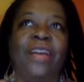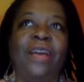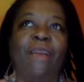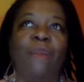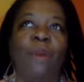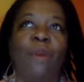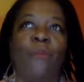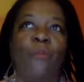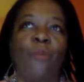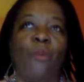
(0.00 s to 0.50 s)

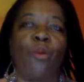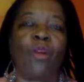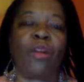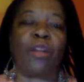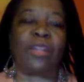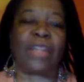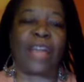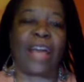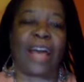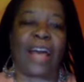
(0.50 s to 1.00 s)

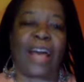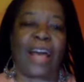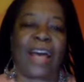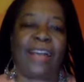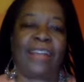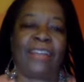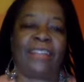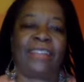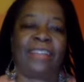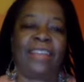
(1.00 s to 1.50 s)

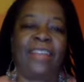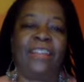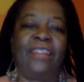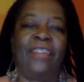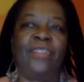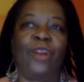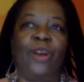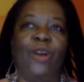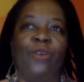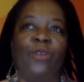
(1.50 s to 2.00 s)
memorialize
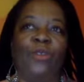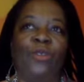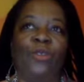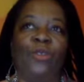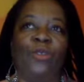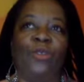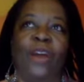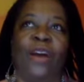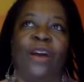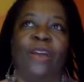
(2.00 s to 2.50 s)
those
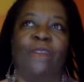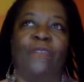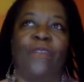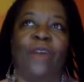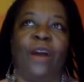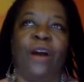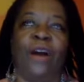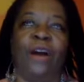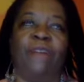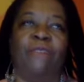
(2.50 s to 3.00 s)
who have
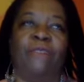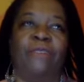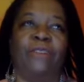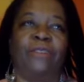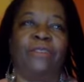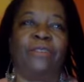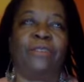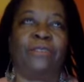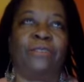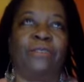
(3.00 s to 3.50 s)
uh,
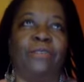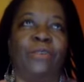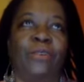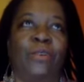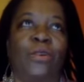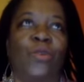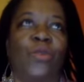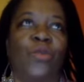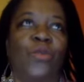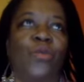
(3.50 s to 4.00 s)

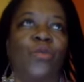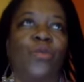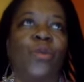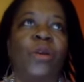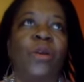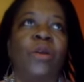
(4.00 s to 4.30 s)
who